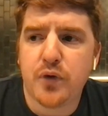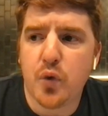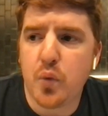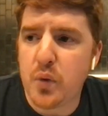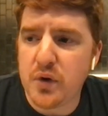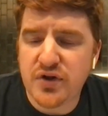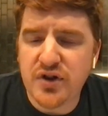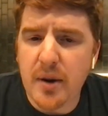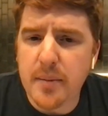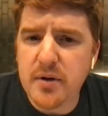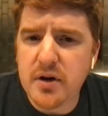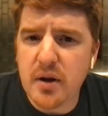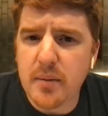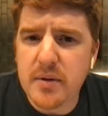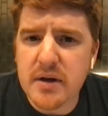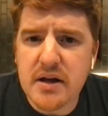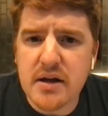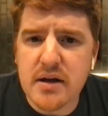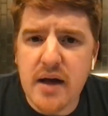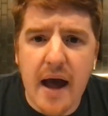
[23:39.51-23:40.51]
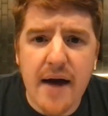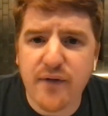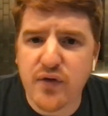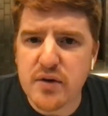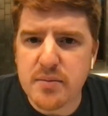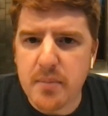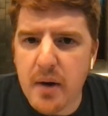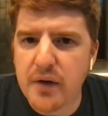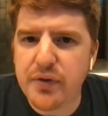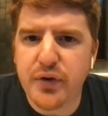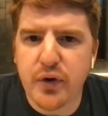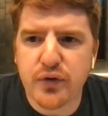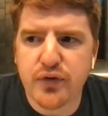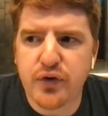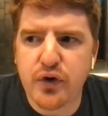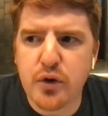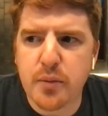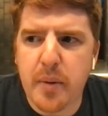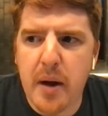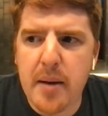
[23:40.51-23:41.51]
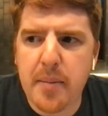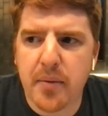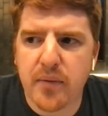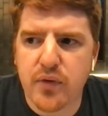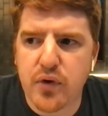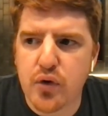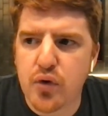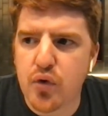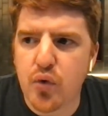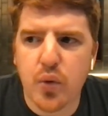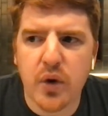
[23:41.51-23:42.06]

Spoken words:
with WWE, every month there's a new pay-per-view.